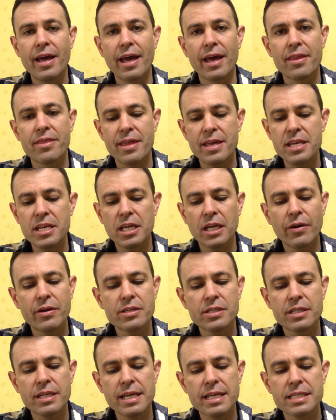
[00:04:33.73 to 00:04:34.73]
and then you're
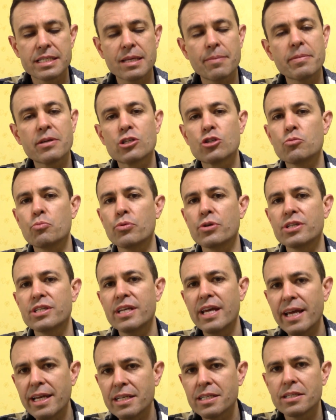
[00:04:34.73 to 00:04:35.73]
going to need something to
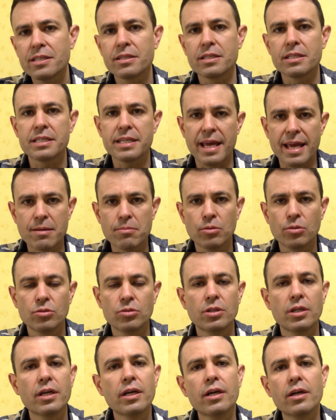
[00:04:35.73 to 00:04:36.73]
protect the
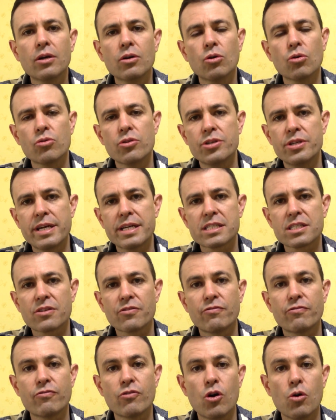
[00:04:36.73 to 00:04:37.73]
table or the desk
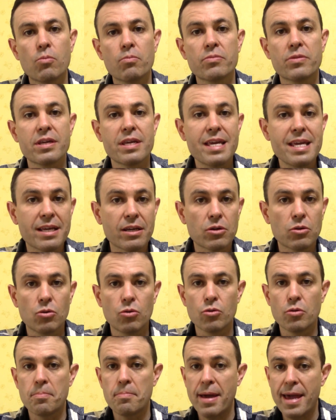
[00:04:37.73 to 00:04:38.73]
from the ink
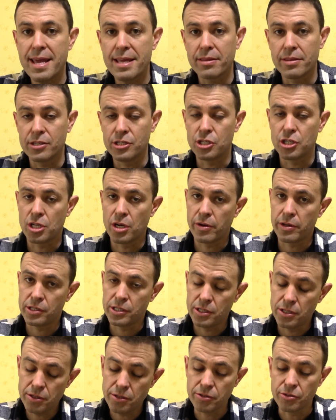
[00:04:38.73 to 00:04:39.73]
or the paint that you're going
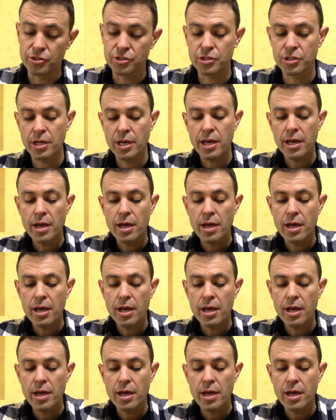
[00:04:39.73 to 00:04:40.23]
to use.